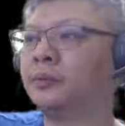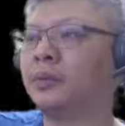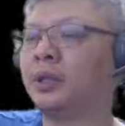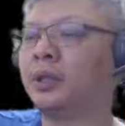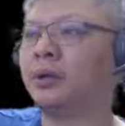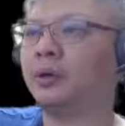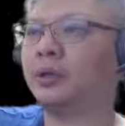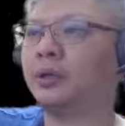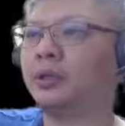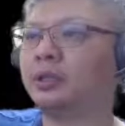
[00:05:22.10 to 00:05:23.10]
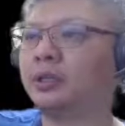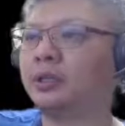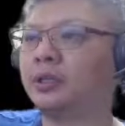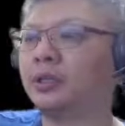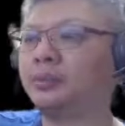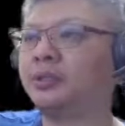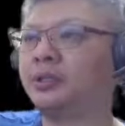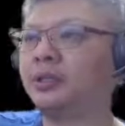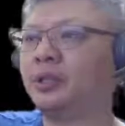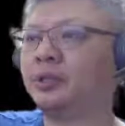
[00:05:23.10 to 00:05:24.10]
Now, as can be seen
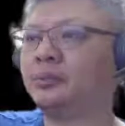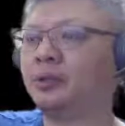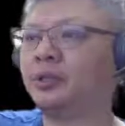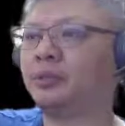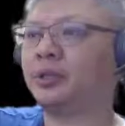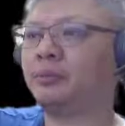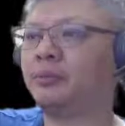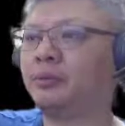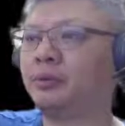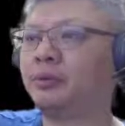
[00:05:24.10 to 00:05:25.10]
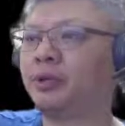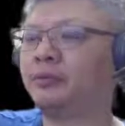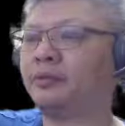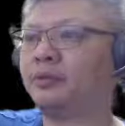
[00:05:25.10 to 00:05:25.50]
at this point in time, Red would have